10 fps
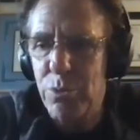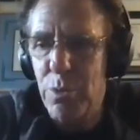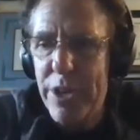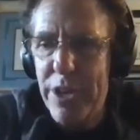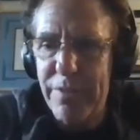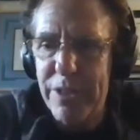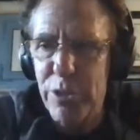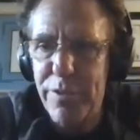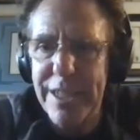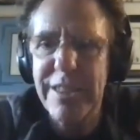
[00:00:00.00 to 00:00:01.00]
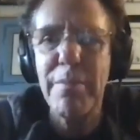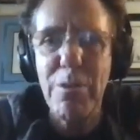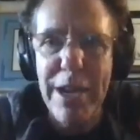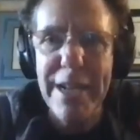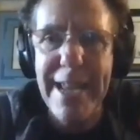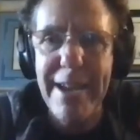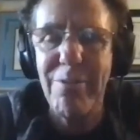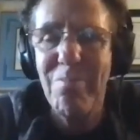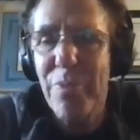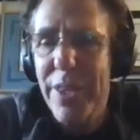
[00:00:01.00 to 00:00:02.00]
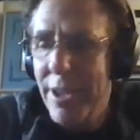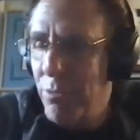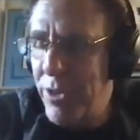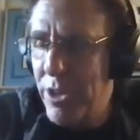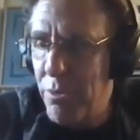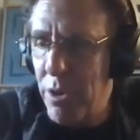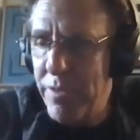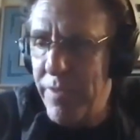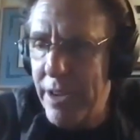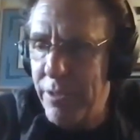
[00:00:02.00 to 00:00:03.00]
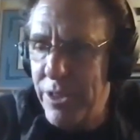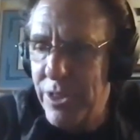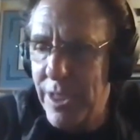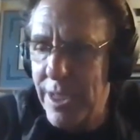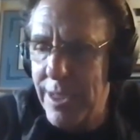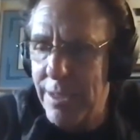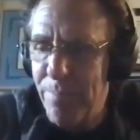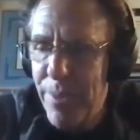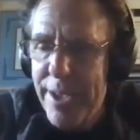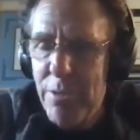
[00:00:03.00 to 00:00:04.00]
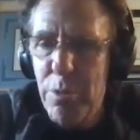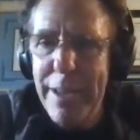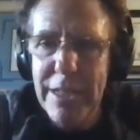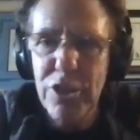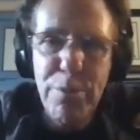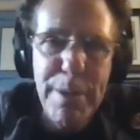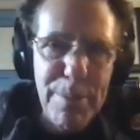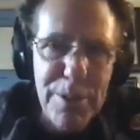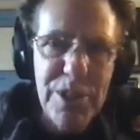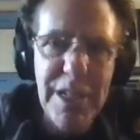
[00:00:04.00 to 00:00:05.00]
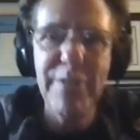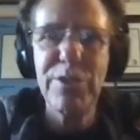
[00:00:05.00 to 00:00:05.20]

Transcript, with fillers: We're working on visual effects. I mean, right now with the coronavirus, um, we're making sure people are safe.